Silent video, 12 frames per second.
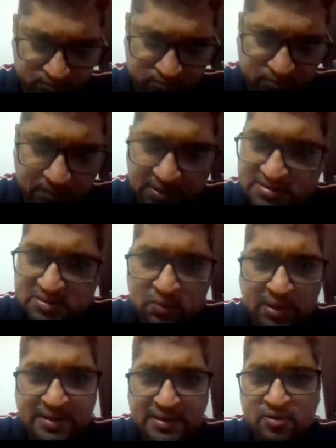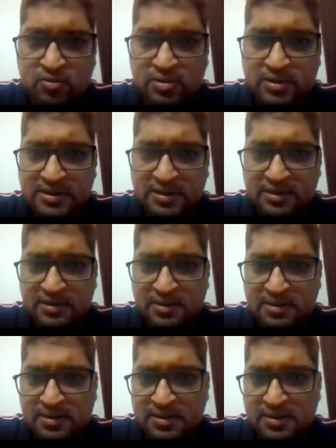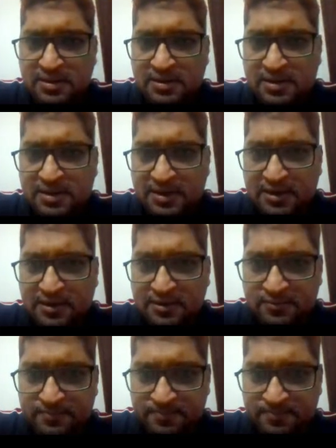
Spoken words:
plays a vital role here, and